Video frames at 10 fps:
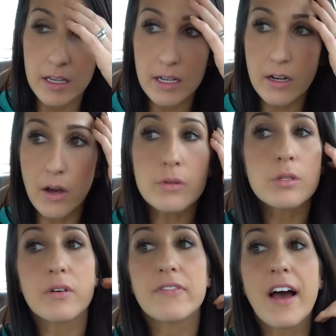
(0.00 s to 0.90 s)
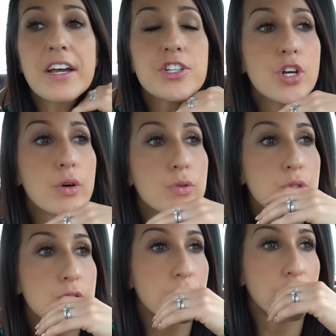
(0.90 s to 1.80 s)
you know? So if I
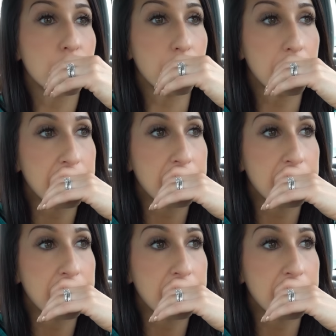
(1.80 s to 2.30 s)
chose to